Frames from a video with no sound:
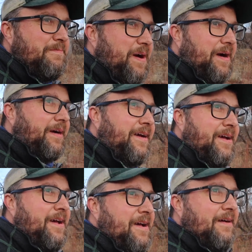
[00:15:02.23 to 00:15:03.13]
park
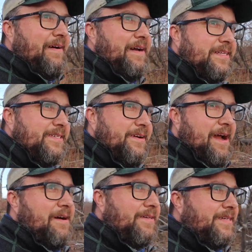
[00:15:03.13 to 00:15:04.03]
right next to your
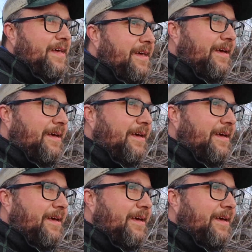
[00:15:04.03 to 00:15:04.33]
house.